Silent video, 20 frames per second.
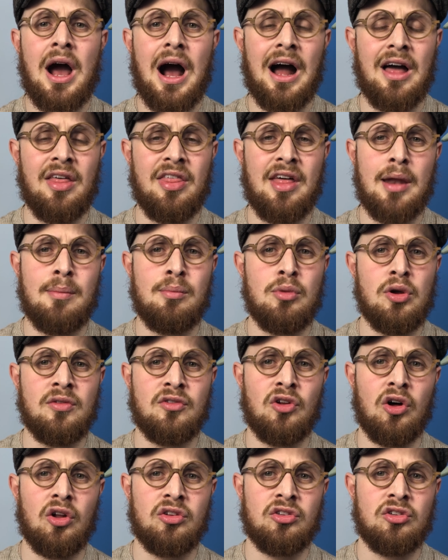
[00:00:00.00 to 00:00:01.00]
I then
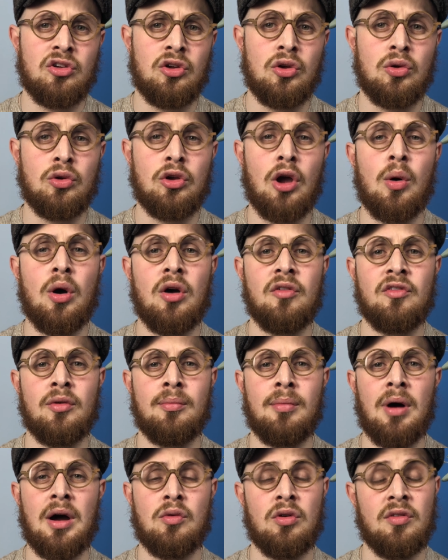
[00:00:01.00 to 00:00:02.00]
moved on to go over
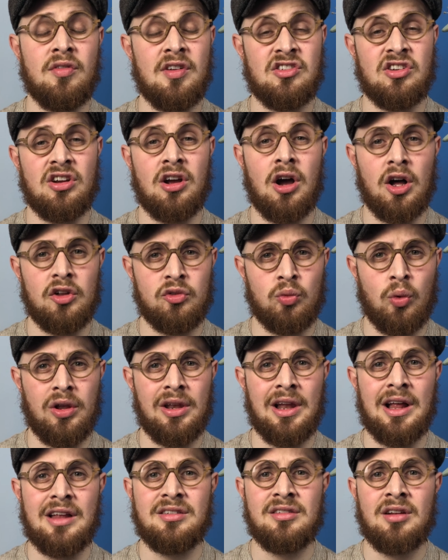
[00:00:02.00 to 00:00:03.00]
my revision cards one
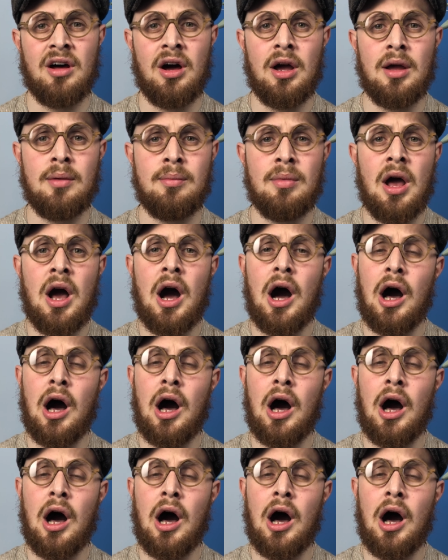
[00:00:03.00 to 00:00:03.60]
last time,